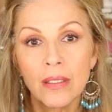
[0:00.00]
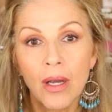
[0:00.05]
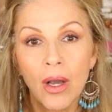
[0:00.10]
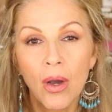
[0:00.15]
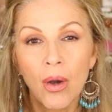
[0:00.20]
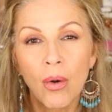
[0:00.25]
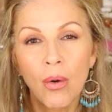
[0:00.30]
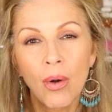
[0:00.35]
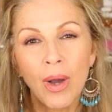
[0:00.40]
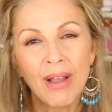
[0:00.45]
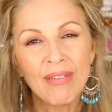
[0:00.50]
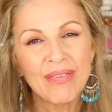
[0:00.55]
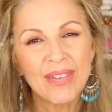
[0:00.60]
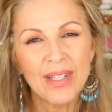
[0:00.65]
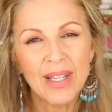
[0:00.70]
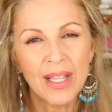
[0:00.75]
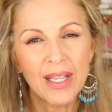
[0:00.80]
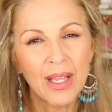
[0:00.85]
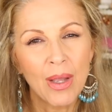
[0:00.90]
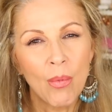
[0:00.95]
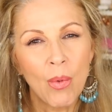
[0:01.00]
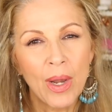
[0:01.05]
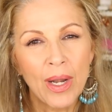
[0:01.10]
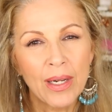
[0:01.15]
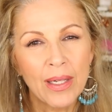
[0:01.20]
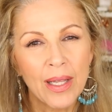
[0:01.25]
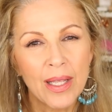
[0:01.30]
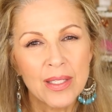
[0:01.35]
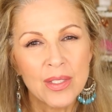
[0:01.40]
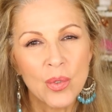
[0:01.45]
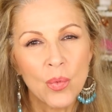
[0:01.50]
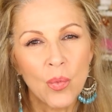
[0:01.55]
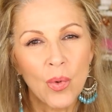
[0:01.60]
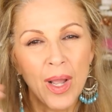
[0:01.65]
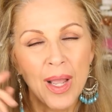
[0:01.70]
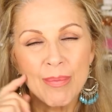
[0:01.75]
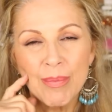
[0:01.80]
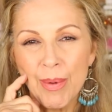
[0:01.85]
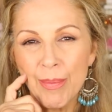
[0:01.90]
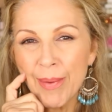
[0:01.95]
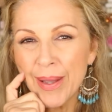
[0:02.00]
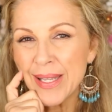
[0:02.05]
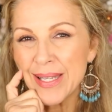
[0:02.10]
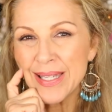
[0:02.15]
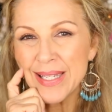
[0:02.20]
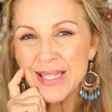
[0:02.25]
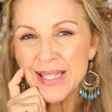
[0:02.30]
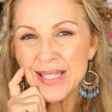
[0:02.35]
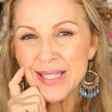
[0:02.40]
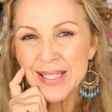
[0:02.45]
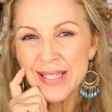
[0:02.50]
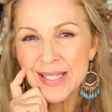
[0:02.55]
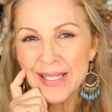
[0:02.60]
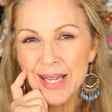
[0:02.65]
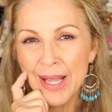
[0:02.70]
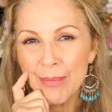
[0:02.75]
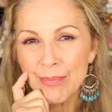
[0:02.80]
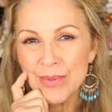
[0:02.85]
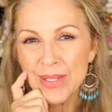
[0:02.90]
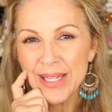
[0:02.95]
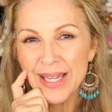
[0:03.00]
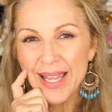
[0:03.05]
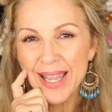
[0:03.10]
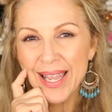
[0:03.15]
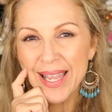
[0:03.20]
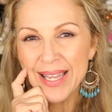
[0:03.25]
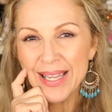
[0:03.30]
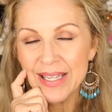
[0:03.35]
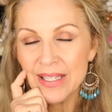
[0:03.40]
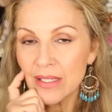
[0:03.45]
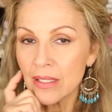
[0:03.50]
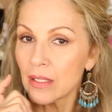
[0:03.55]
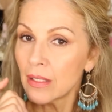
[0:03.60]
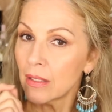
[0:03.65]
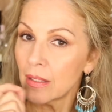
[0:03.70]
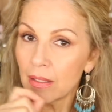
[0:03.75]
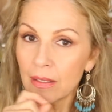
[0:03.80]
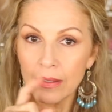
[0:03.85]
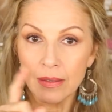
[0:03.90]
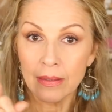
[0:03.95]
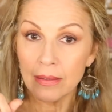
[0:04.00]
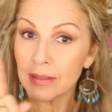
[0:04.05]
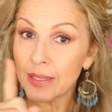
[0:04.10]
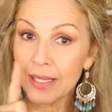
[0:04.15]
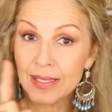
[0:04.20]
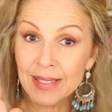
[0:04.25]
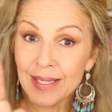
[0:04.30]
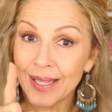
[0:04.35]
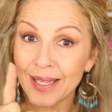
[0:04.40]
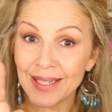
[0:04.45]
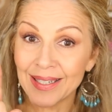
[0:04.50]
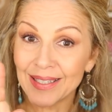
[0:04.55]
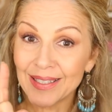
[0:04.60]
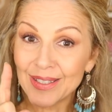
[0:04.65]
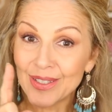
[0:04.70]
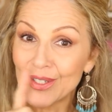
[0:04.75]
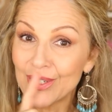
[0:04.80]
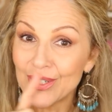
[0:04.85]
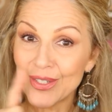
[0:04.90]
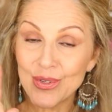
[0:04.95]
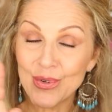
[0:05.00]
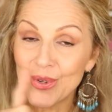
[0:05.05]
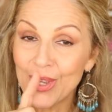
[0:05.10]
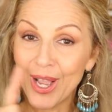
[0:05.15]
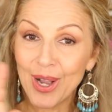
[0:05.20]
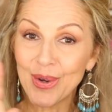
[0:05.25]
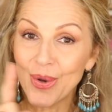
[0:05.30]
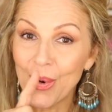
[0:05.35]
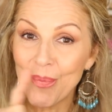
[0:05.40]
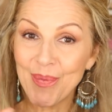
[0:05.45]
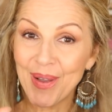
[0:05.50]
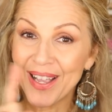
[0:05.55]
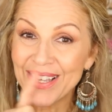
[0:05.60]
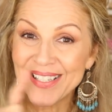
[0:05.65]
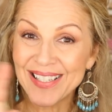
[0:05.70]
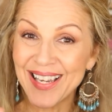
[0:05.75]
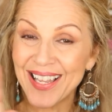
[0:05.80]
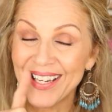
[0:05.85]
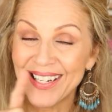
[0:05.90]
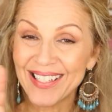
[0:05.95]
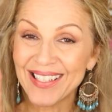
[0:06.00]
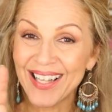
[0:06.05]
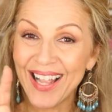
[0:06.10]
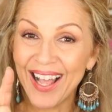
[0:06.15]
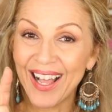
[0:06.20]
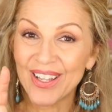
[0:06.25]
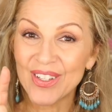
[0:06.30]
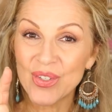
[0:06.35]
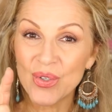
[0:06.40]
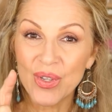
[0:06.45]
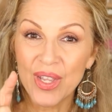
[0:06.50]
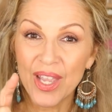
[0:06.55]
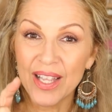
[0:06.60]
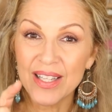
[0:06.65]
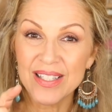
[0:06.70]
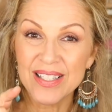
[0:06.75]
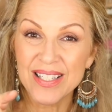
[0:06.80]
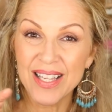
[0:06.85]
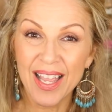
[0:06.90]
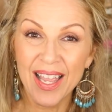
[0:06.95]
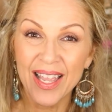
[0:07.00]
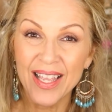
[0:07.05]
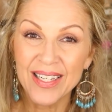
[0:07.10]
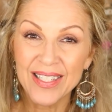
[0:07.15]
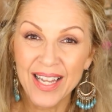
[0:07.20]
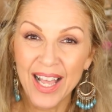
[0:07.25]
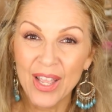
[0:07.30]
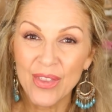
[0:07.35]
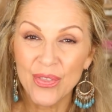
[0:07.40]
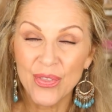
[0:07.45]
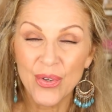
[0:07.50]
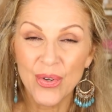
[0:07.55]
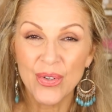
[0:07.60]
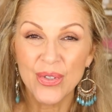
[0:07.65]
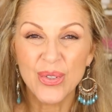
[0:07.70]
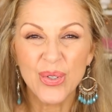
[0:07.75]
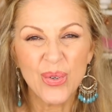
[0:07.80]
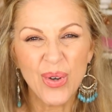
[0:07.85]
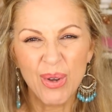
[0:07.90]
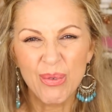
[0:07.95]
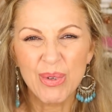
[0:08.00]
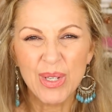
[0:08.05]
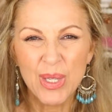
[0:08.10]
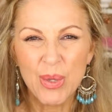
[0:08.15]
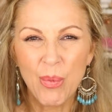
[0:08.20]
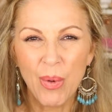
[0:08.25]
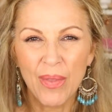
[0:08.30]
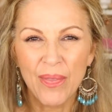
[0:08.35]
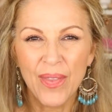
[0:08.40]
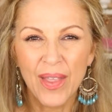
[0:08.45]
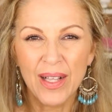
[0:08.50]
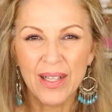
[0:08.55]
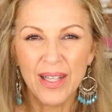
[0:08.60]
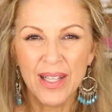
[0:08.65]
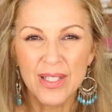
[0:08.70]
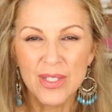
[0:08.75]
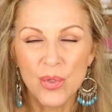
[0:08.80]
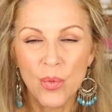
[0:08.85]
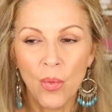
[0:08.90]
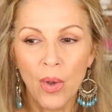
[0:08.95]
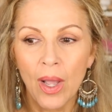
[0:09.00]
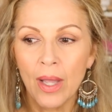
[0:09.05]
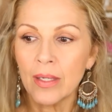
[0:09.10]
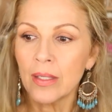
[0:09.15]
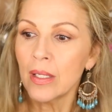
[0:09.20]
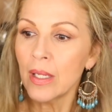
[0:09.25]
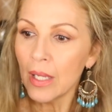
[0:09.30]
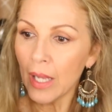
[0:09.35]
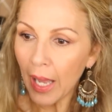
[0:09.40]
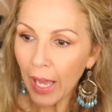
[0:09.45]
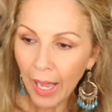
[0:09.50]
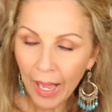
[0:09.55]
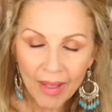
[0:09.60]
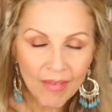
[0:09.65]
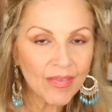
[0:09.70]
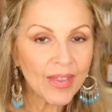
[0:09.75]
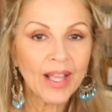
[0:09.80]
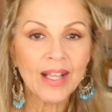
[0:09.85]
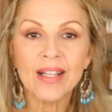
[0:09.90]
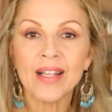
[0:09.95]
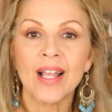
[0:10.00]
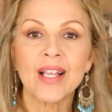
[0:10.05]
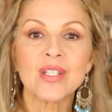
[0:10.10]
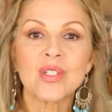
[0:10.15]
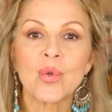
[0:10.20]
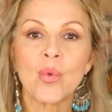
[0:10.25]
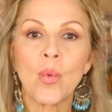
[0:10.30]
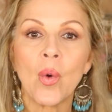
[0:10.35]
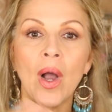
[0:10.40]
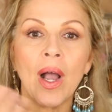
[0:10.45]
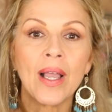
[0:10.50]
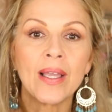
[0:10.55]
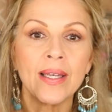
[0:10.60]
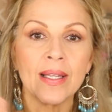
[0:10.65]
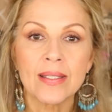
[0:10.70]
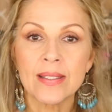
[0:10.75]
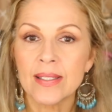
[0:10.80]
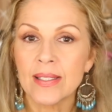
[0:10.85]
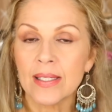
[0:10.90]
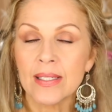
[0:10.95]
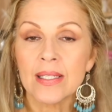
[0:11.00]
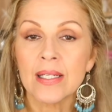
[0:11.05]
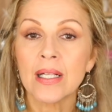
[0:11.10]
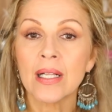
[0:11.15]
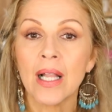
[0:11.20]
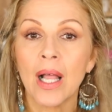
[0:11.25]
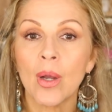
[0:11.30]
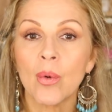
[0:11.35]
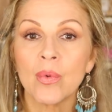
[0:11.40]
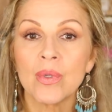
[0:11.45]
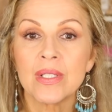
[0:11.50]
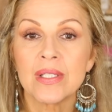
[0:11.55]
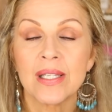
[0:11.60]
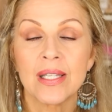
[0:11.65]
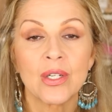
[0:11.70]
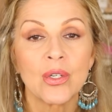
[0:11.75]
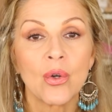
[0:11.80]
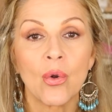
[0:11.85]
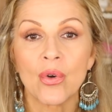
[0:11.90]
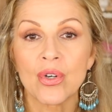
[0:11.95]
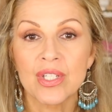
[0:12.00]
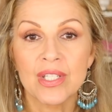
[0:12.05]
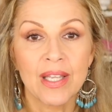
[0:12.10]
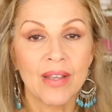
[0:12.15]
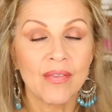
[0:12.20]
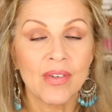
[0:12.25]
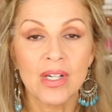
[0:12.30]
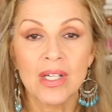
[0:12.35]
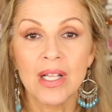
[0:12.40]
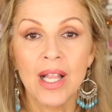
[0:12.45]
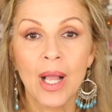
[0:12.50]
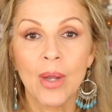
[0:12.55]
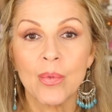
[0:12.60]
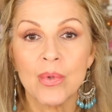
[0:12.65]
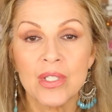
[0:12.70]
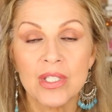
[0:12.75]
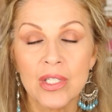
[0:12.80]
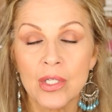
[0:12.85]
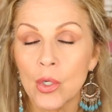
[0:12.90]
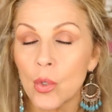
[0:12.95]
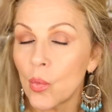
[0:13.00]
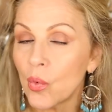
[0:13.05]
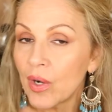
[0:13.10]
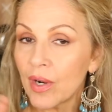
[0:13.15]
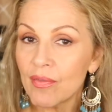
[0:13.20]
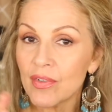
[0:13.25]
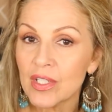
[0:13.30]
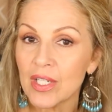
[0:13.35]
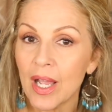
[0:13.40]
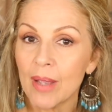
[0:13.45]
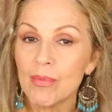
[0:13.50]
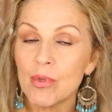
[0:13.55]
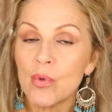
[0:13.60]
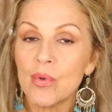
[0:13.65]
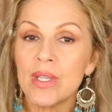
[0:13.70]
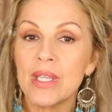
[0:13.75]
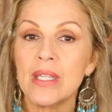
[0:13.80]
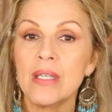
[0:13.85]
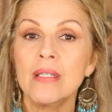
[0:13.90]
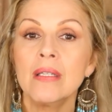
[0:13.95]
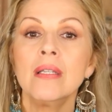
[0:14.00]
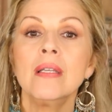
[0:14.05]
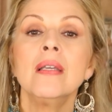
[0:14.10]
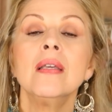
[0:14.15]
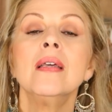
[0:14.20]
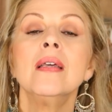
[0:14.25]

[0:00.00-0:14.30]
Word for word: oh, I feel like I want a glass of wine, but my eating stopped at 8. That's it. You can't go past 8 o'clock. You can't say at 9:30, oh, I really want that glass of wine. Have that glass of wine at 6 o'clock with dinner or 7 o'clock with dinner, whatever time you eat.